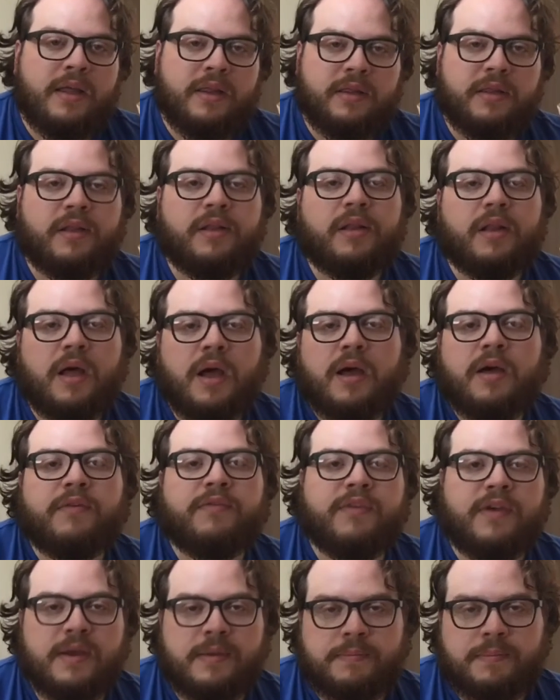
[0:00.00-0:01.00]
the
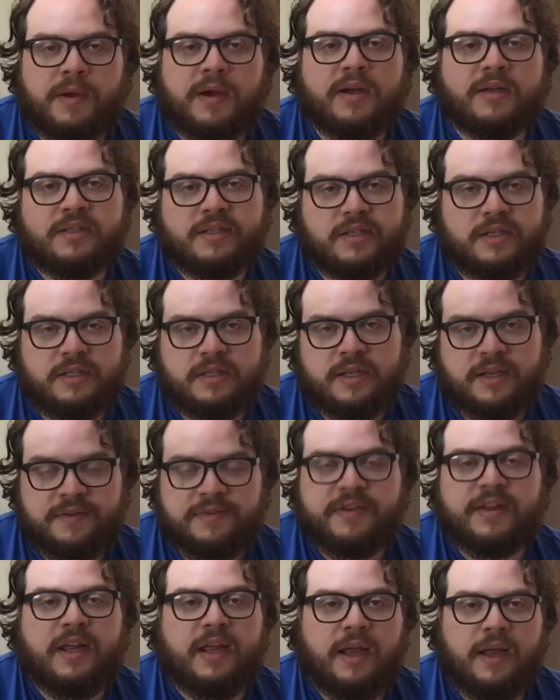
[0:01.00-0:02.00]
love and
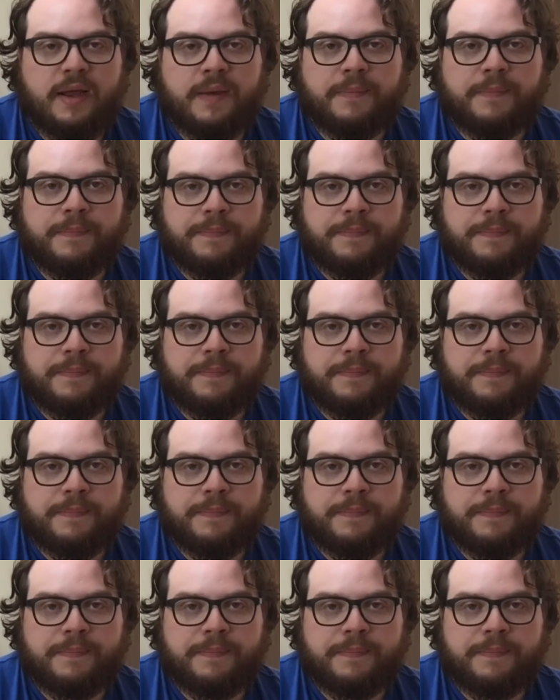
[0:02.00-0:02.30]
positivity,